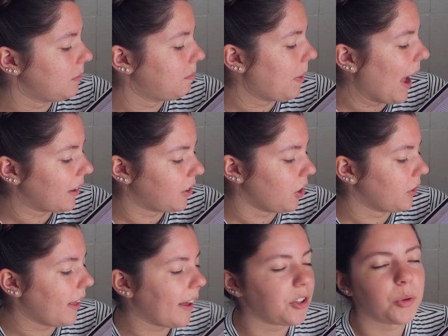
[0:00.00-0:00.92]
pass all
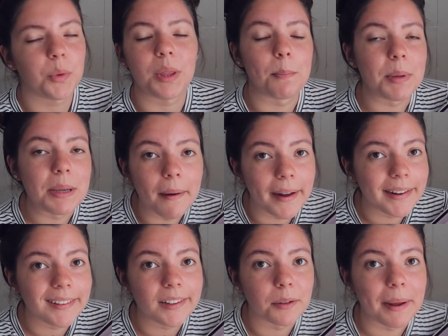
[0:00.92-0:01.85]
classes with a B-
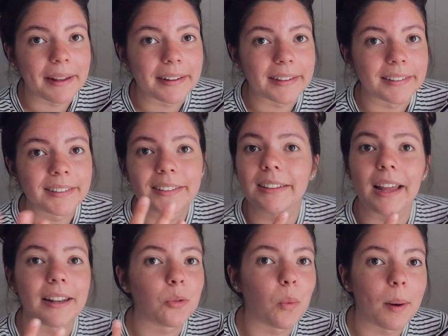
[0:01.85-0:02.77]
or better. So
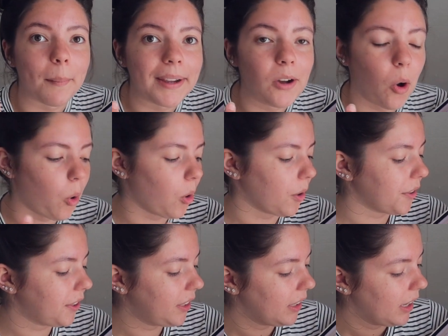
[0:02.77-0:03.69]
that's one of my
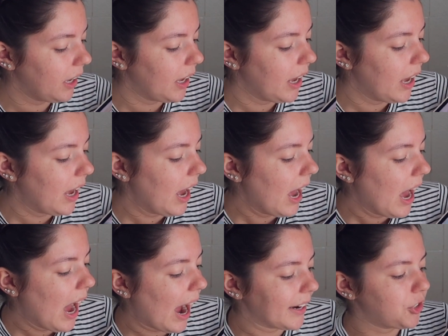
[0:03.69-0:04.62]
goals.
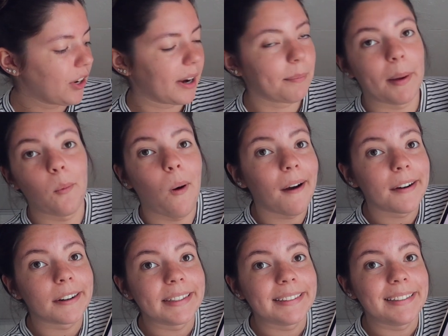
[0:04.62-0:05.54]
I track my
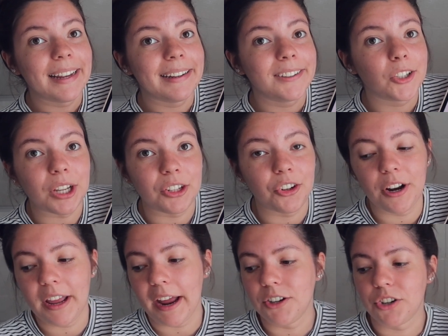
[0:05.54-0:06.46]
water intake. So
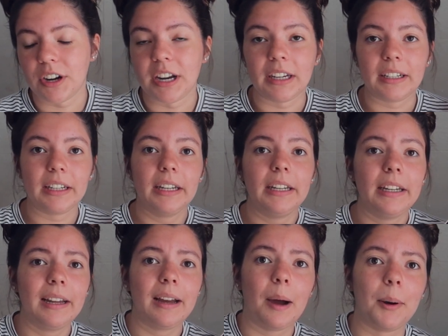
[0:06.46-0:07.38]
yesterday I drank
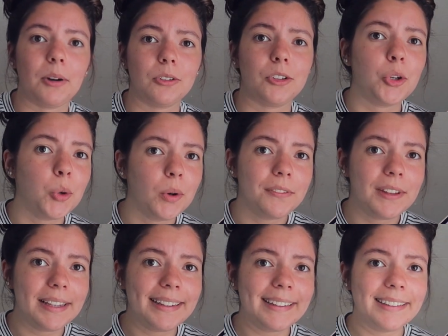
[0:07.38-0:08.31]
about 2 of
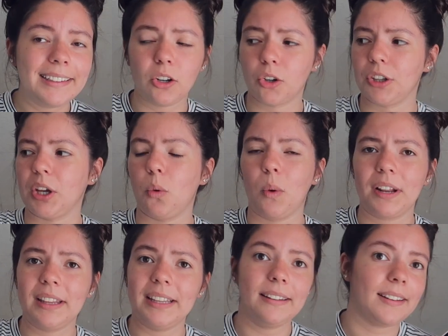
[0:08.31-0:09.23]
these, or like 1
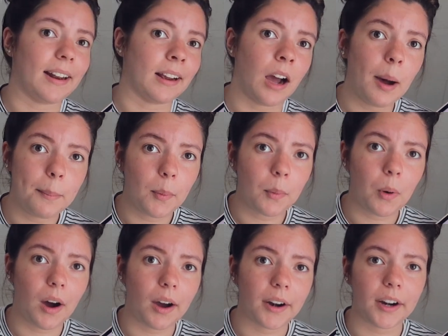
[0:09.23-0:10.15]
of these and a cup of
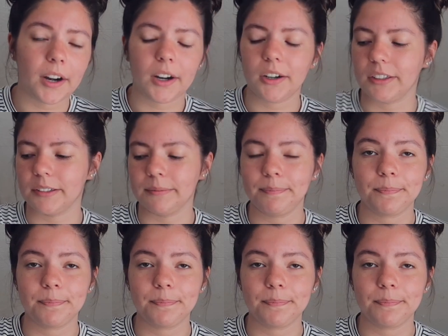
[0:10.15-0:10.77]
water, or